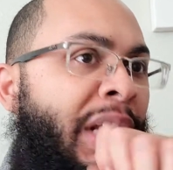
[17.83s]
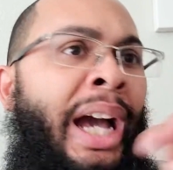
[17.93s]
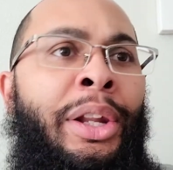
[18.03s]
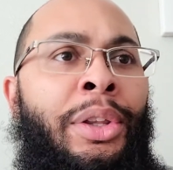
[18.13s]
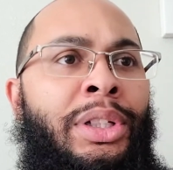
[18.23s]

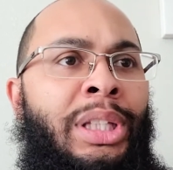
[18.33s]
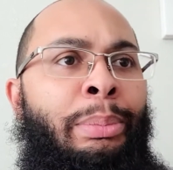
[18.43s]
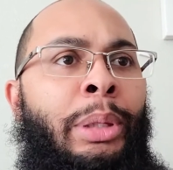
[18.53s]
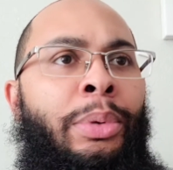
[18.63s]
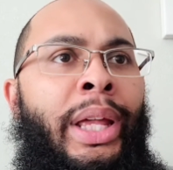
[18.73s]
I know there's some
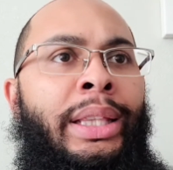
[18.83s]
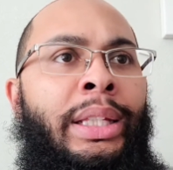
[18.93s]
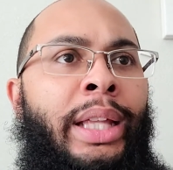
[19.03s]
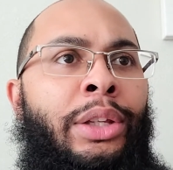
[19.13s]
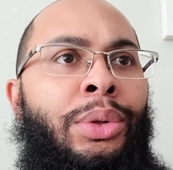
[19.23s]
people that
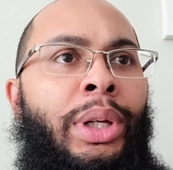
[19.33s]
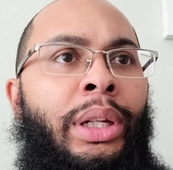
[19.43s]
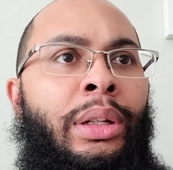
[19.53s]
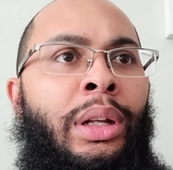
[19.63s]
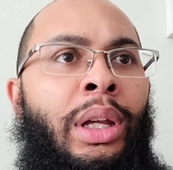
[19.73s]
think that you
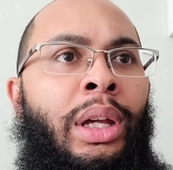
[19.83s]
can